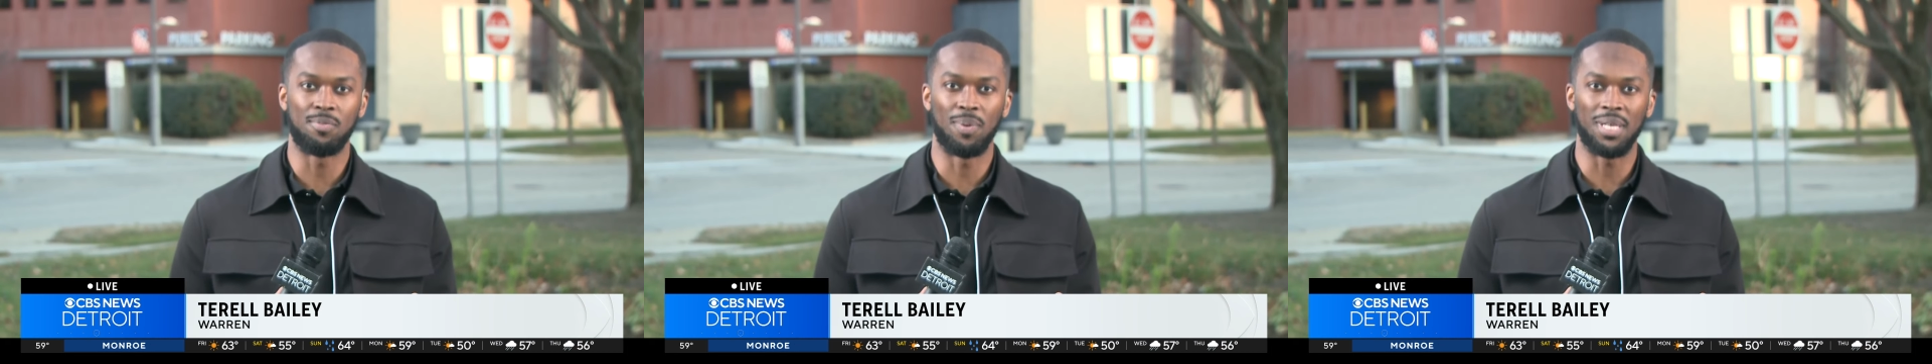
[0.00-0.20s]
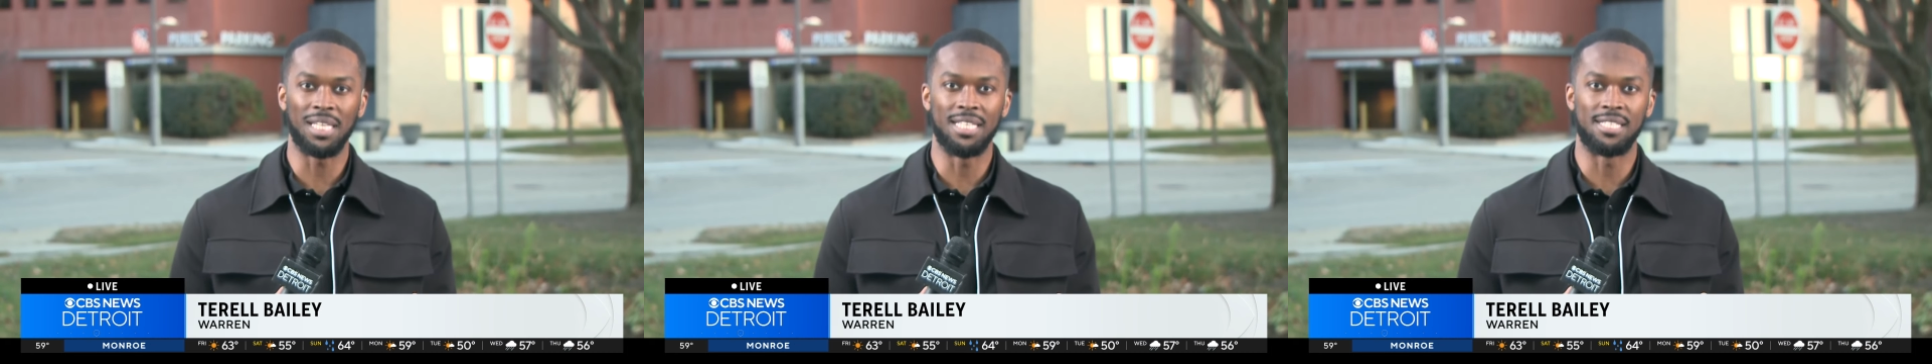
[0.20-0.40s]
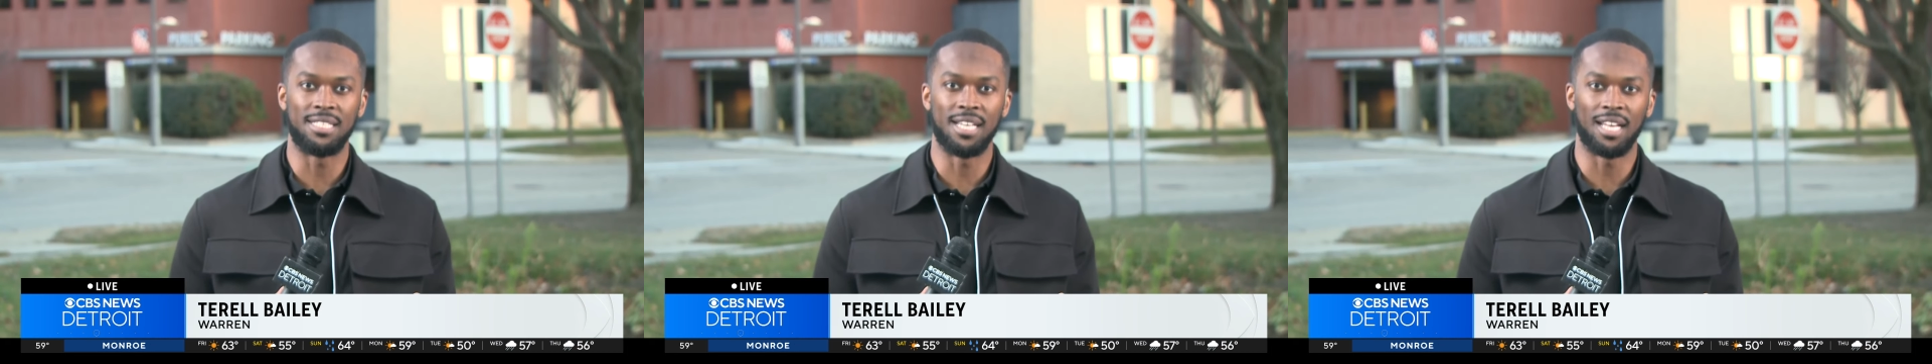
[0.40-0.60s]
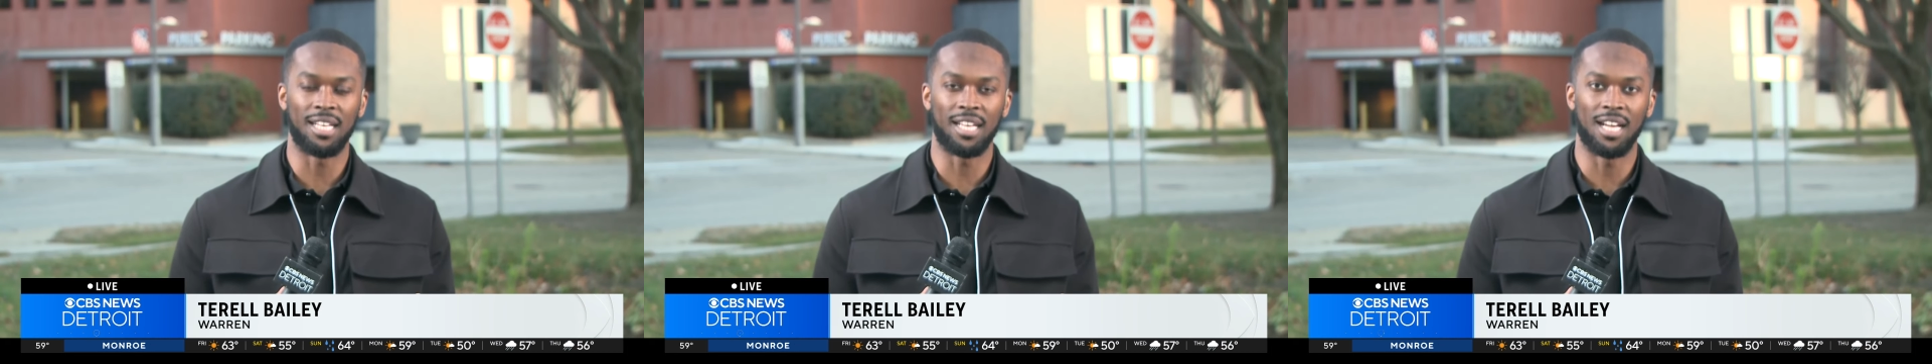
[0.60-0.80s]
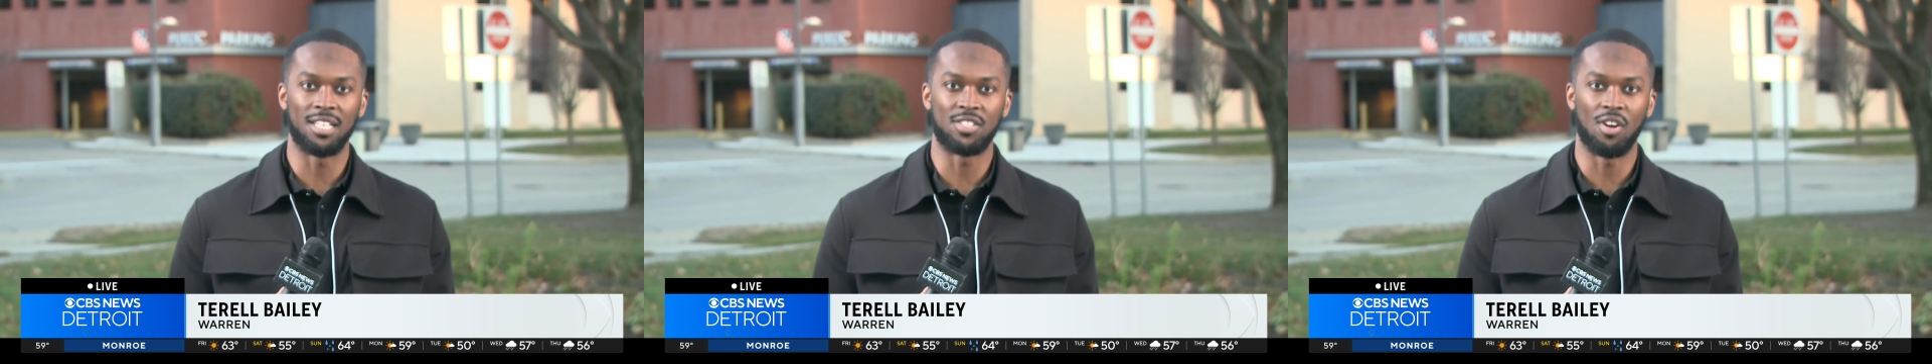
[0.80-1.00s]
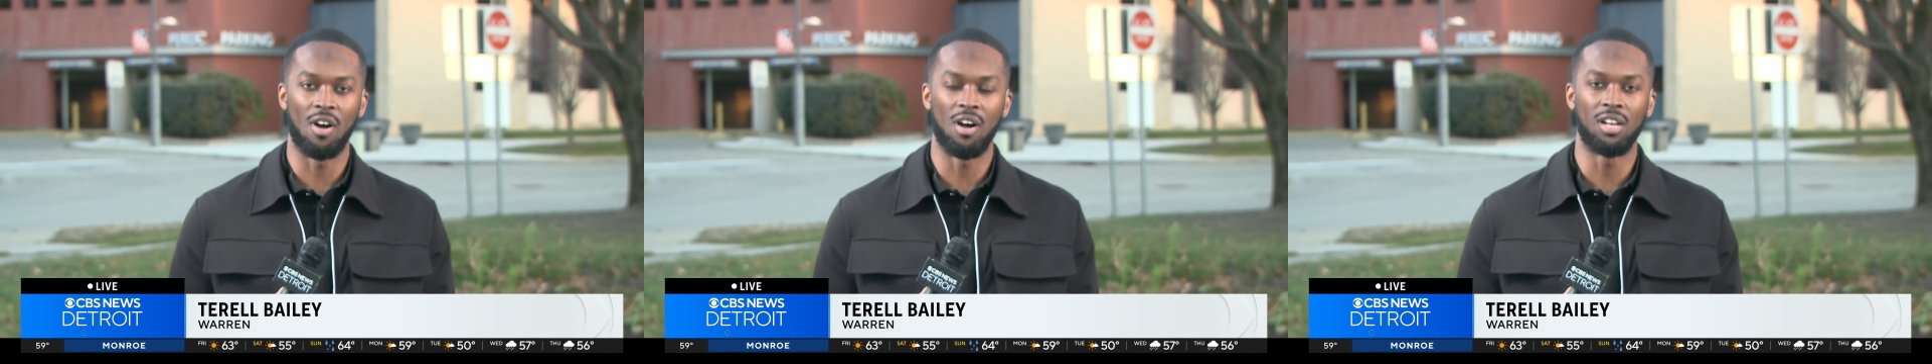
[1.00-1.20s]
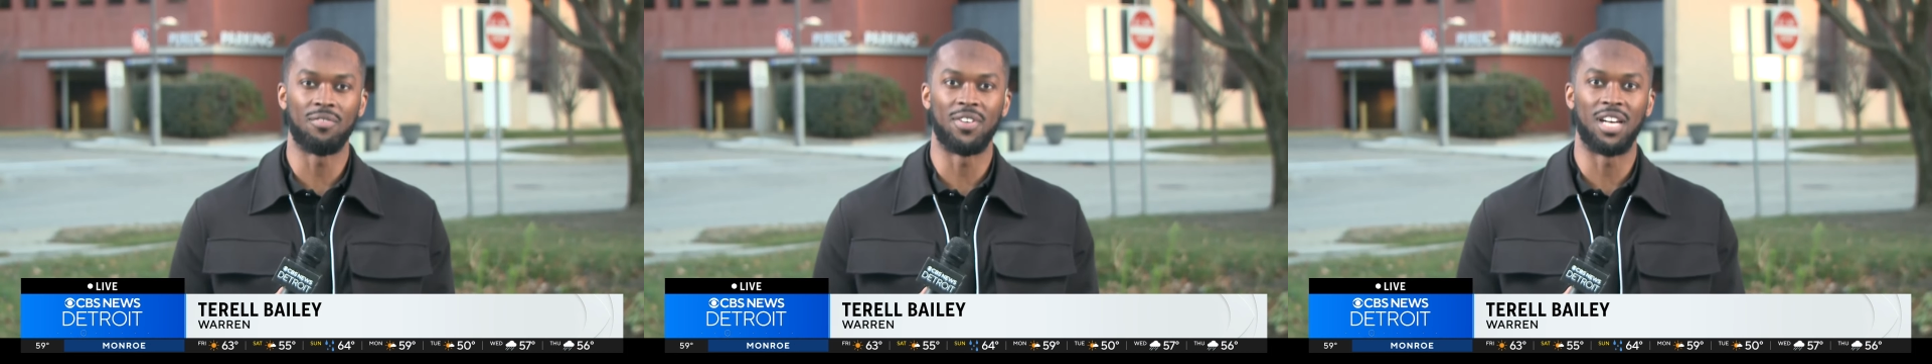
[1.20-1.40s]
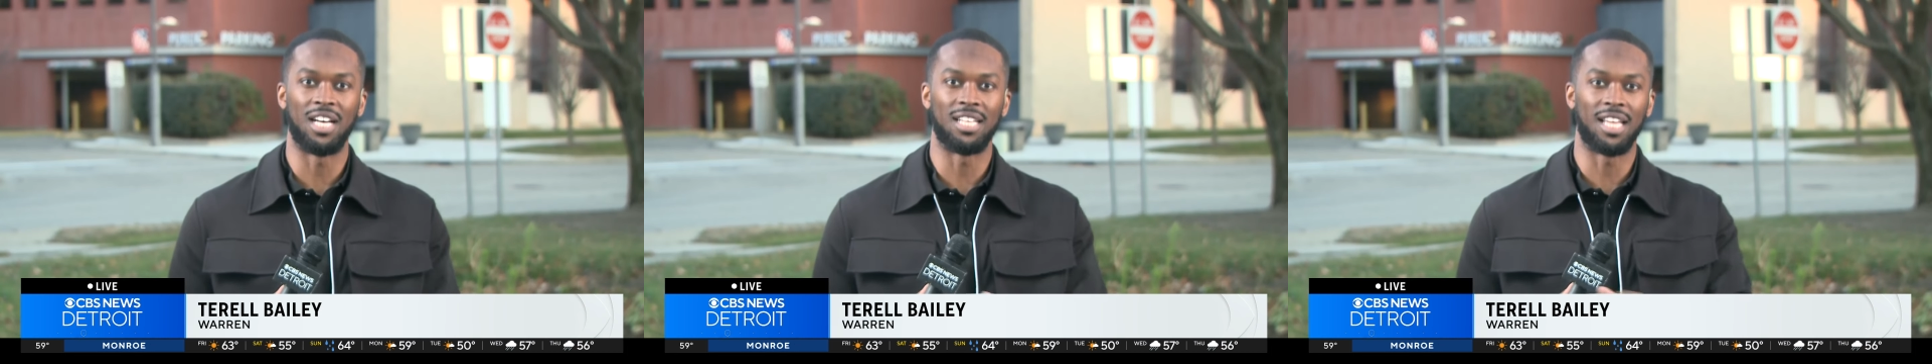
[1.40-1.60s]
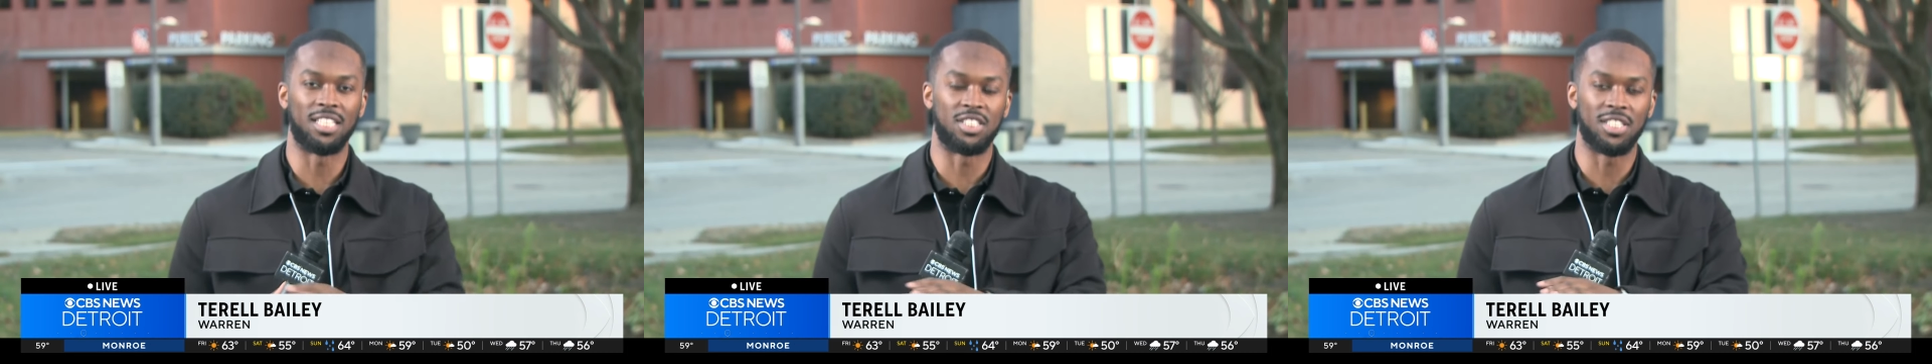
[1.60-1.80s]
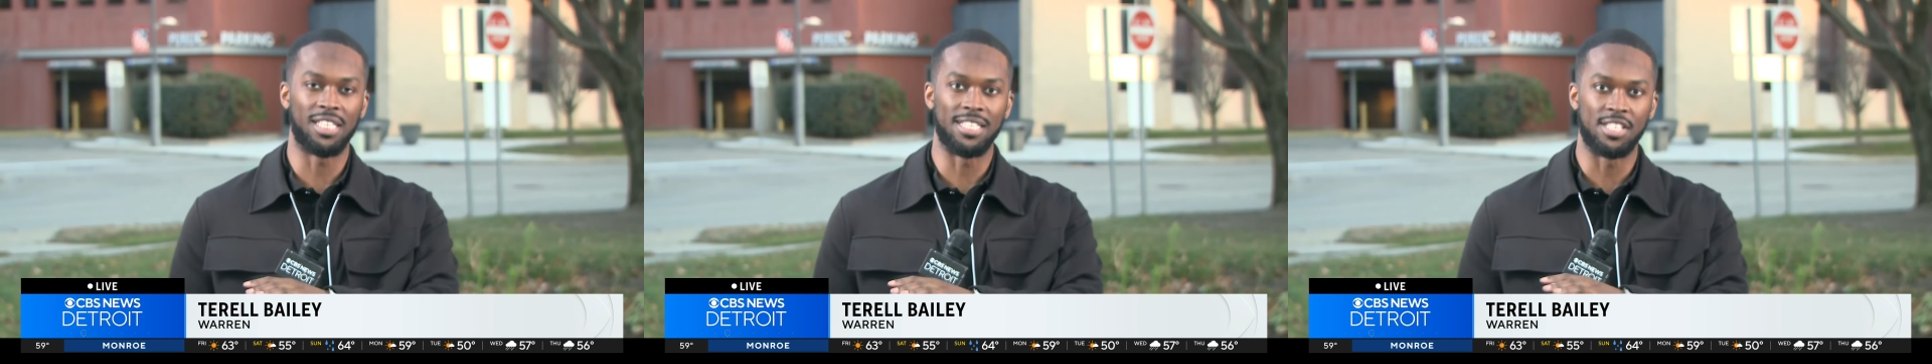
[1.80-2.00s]
Police telling us all of it
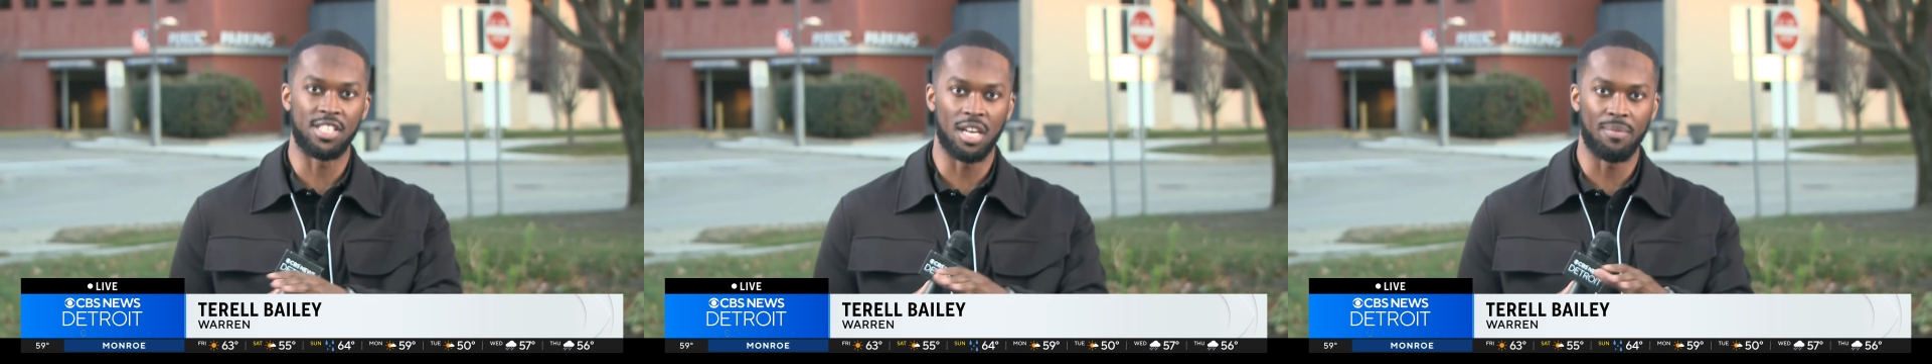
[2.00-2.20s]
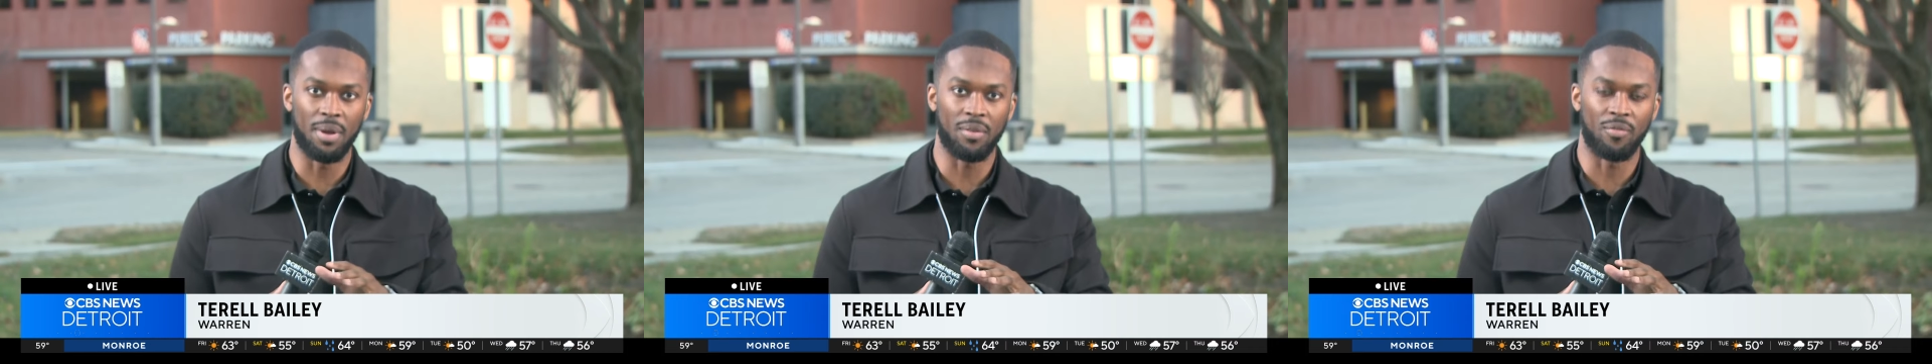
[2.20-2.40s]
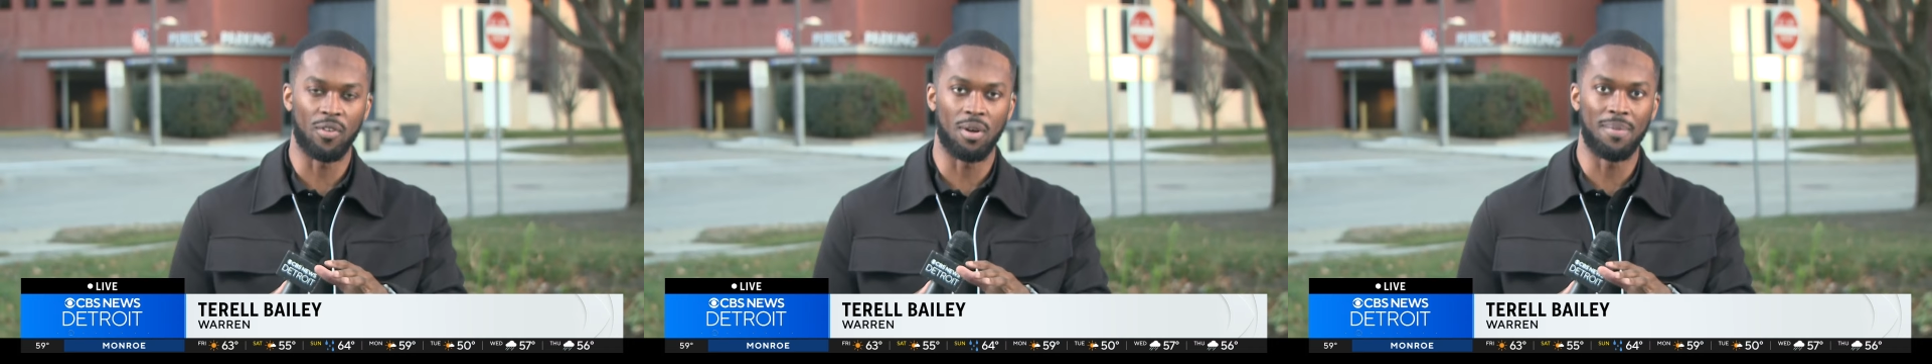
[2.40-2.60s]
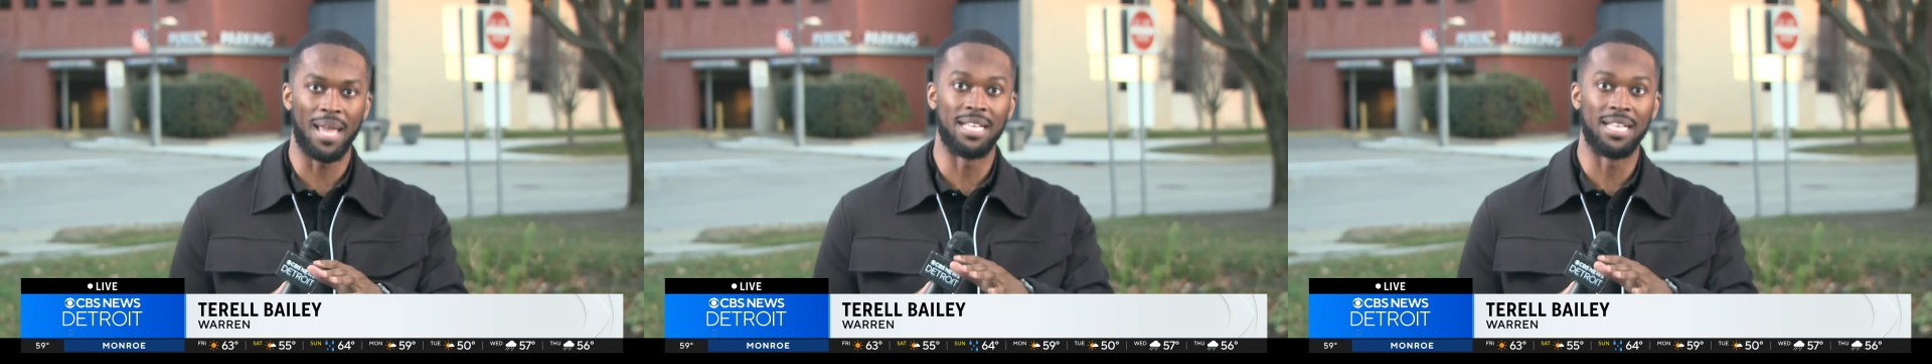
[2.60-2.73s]
allegedly stemming from